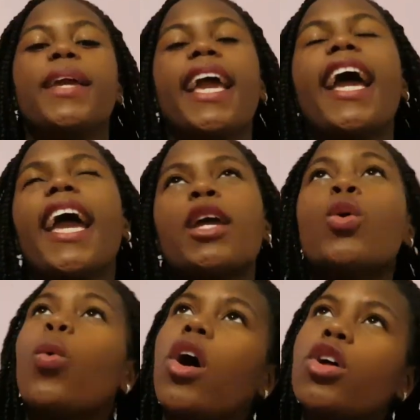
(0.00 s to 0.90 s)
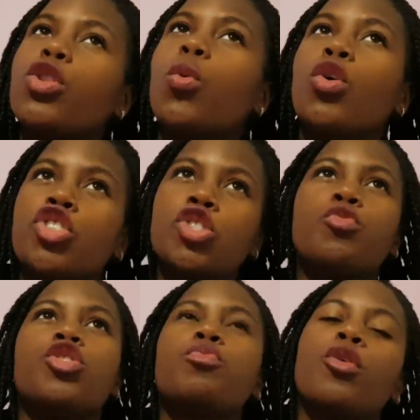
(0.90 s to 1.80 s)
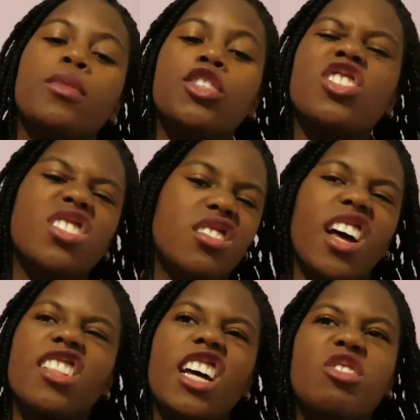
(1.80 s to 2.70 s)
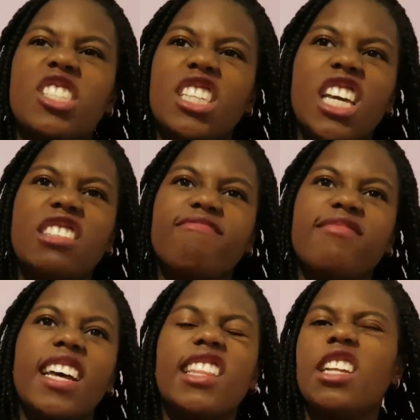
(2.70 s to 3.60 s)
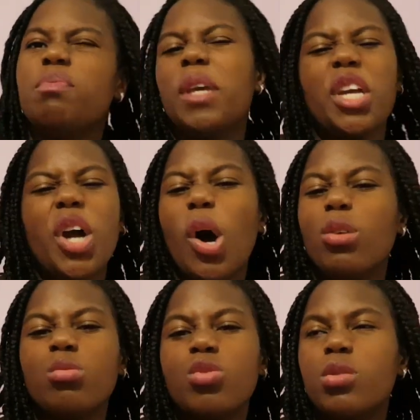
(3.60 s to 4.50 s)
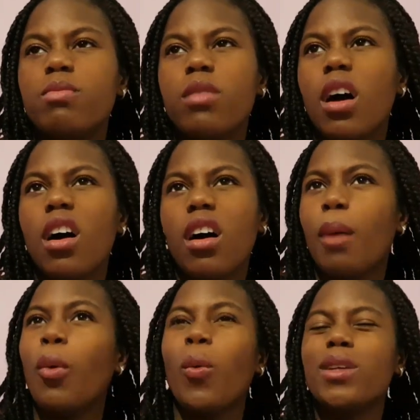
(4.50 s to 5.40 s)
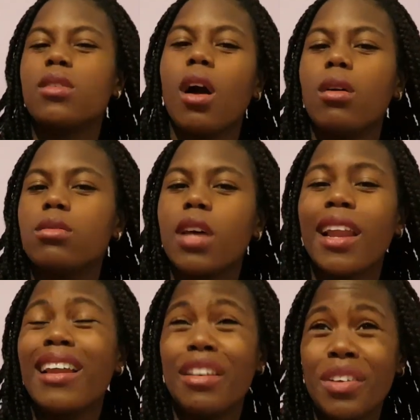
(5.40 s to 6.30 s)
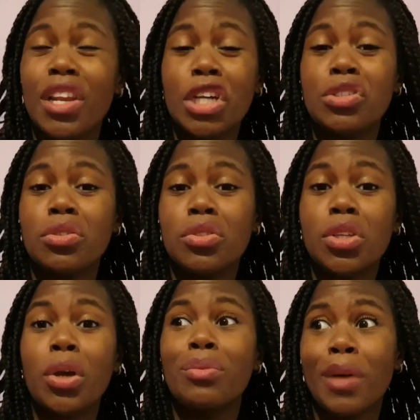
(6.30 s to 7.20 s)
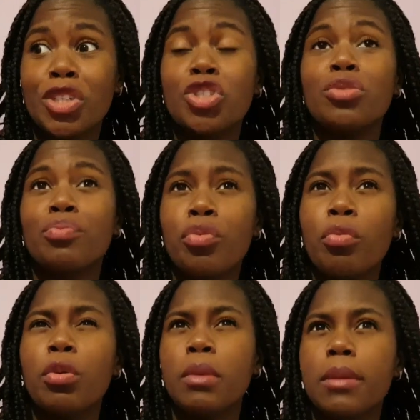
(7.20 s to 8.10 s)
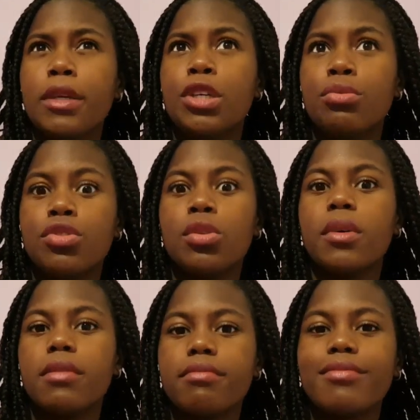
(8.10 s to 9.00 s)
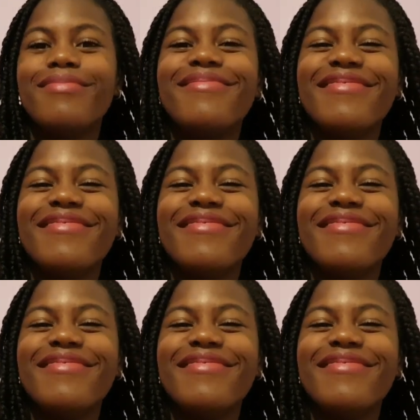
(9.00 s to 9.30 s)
But yeah, the wasp was probably just that was it. And then being cold, but I'm always cold and I live in London, so I should probably be used to it.